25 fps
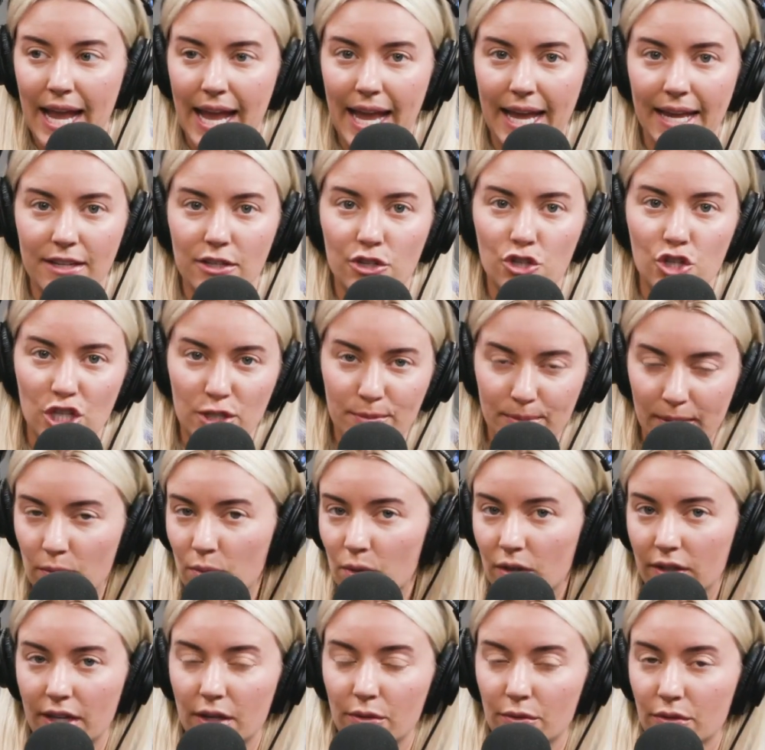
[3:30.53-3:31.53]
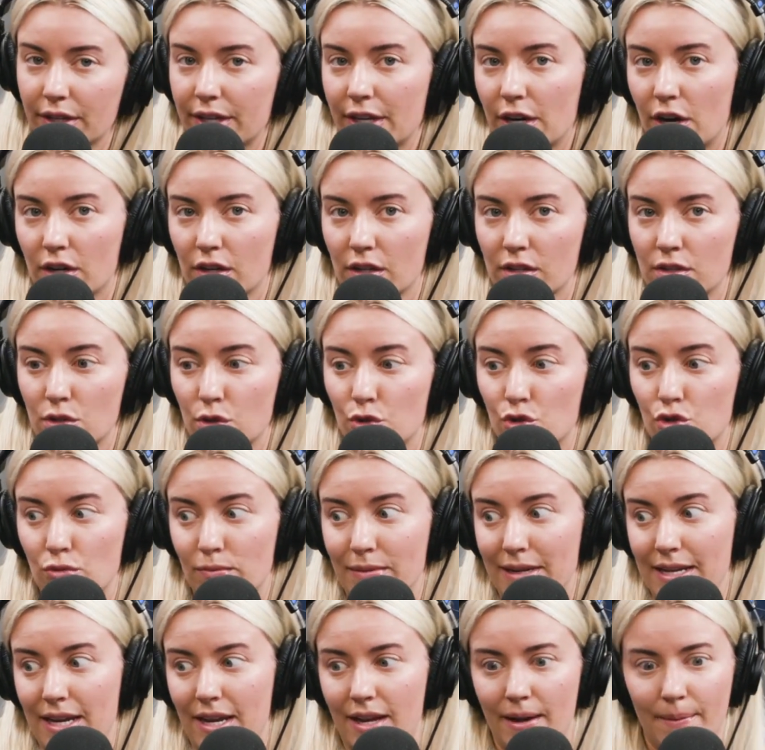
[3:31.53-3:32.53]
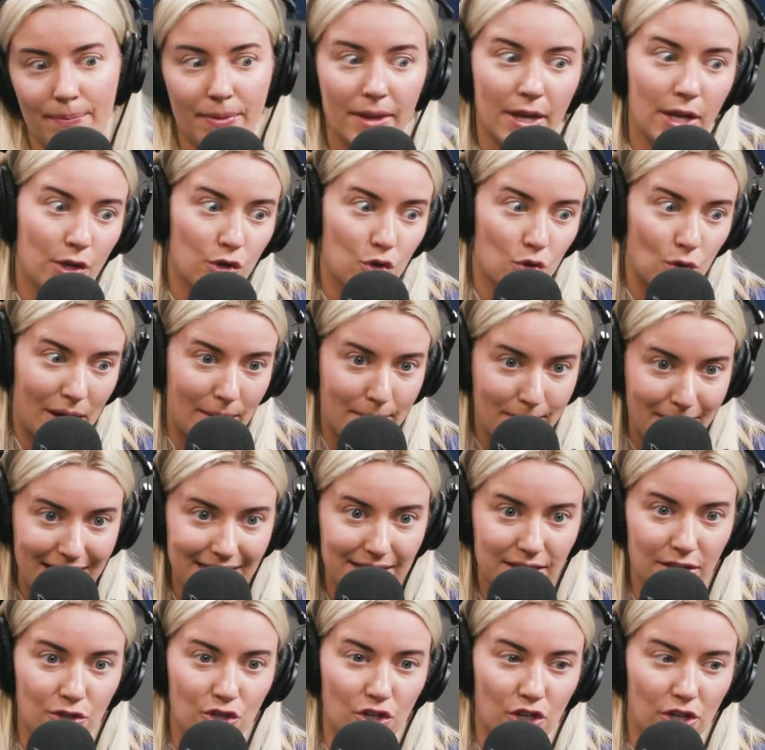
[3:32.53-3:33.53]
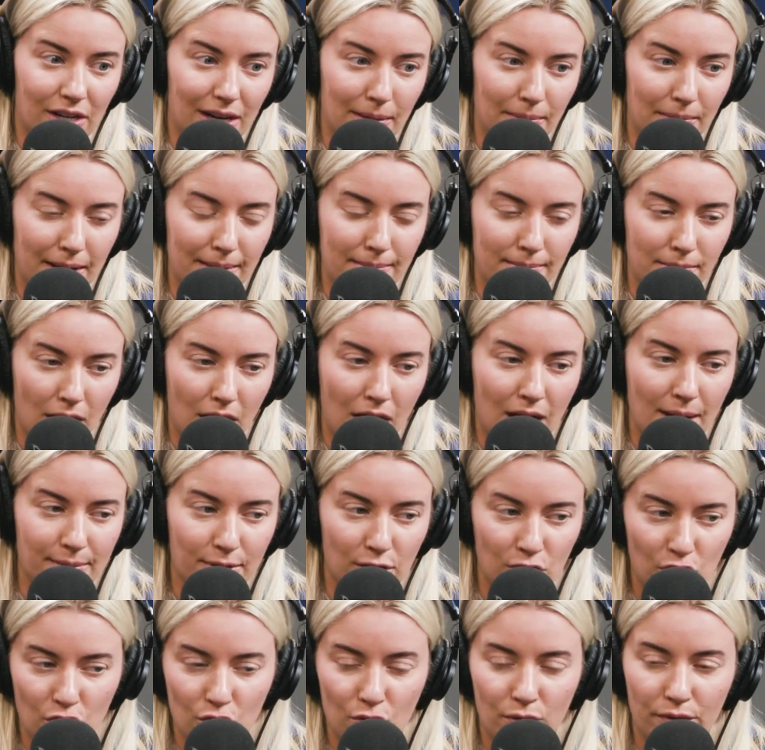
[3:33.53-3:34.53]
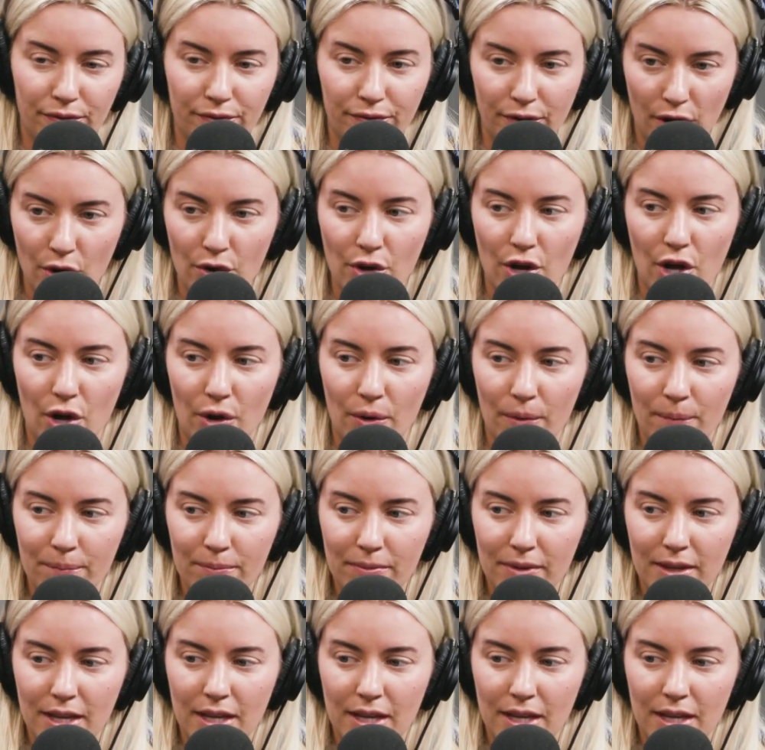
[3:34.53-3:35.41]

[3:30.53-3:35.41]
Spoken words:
And she's been working really hard on social media. So I message her and I'm like, mom, cute photo.